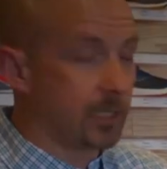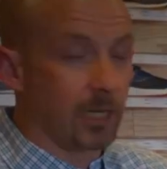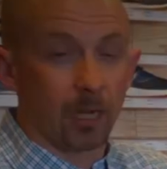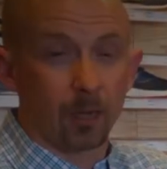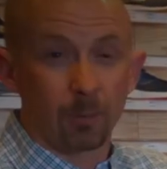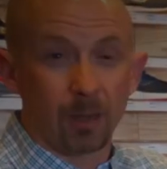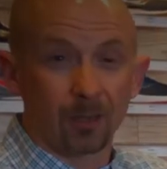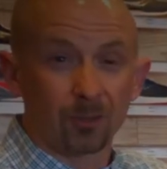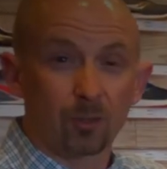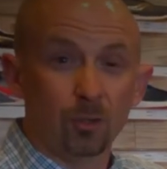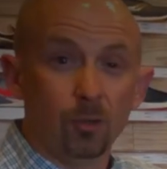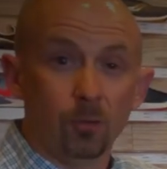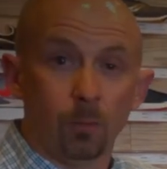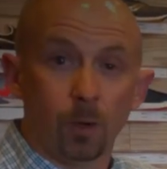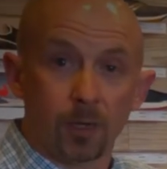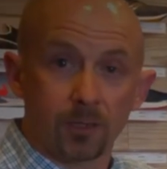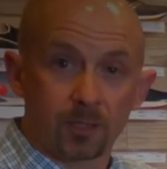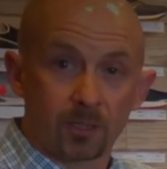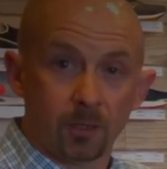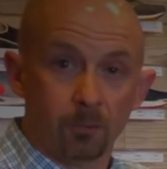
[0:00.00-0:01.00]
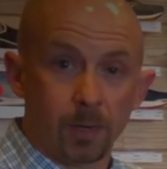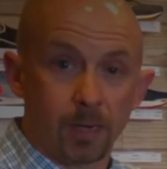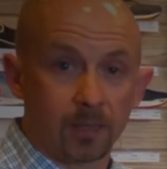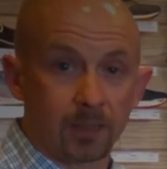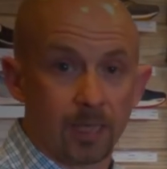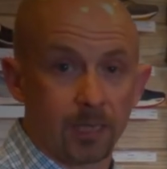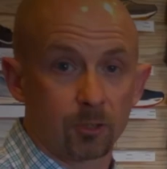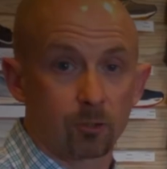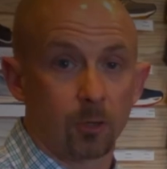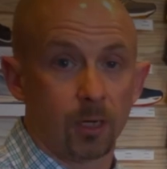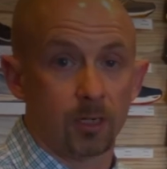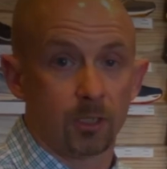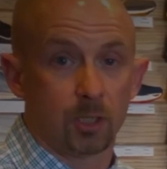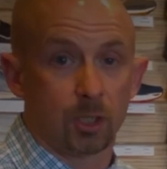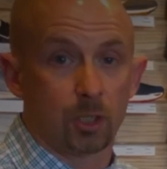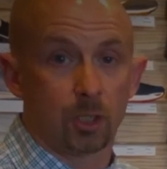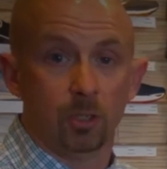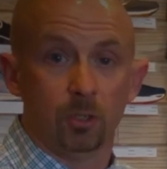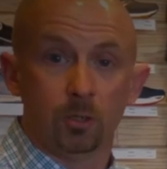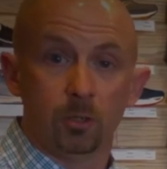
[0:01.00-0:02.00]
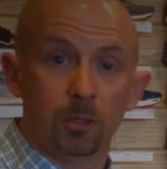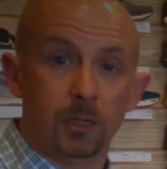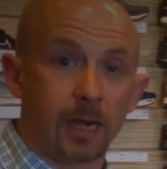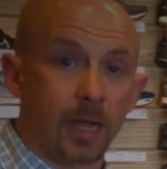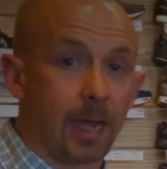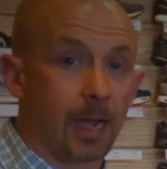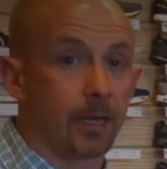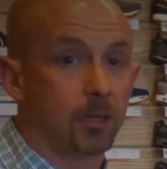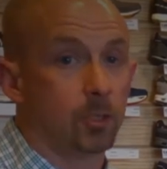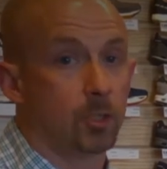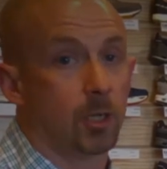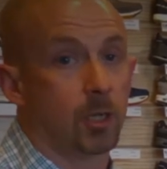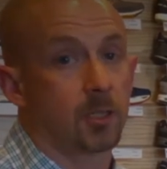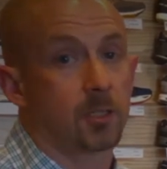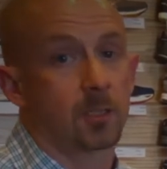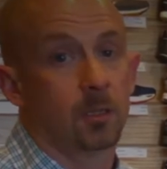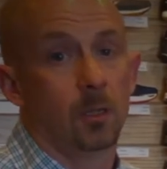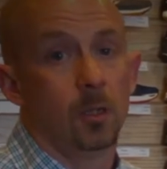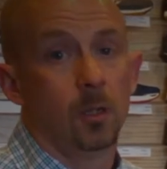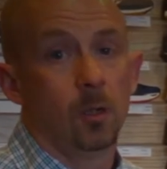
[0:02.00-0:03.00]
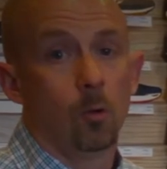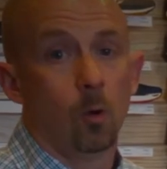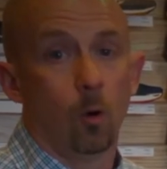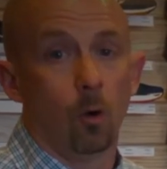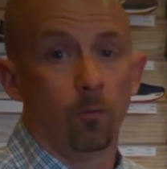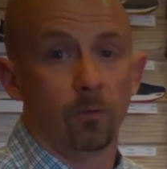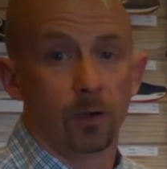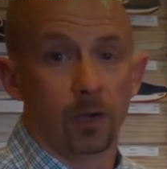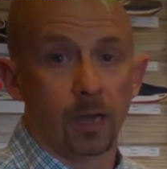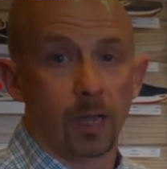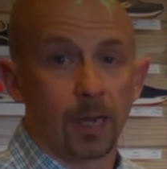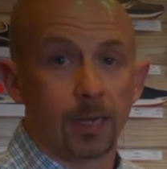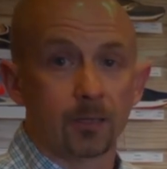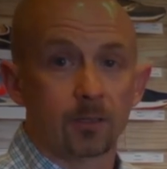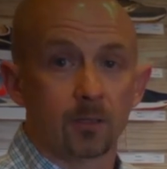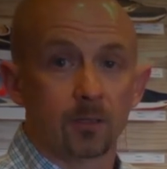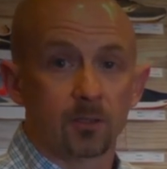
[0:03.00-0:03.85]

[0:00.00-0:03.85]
take about 2 months to make that transition, not just overnight.